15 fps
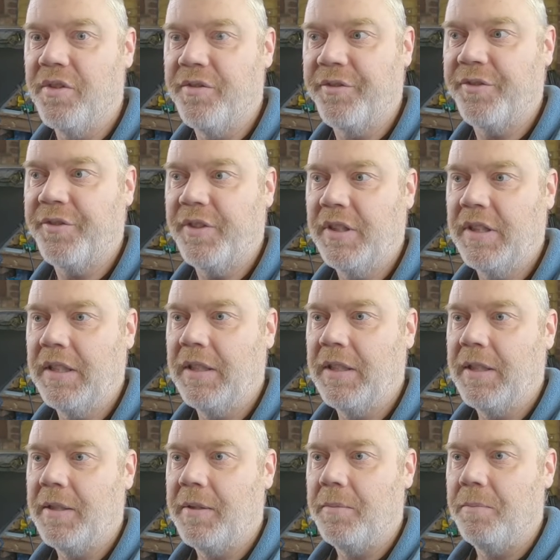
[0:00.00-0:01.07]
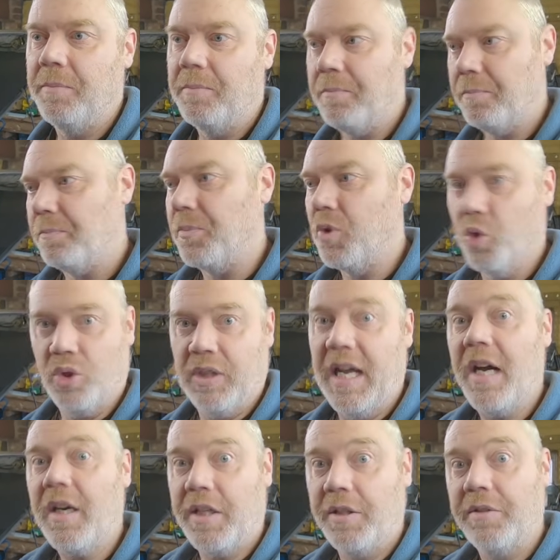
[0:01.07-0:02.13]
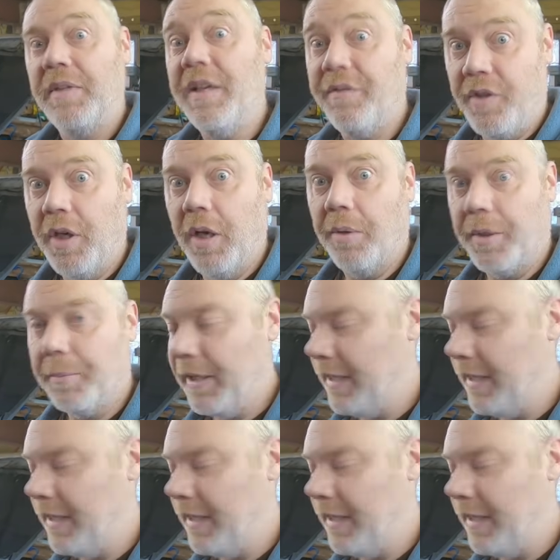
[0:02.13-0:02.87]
of good luck, if you know what I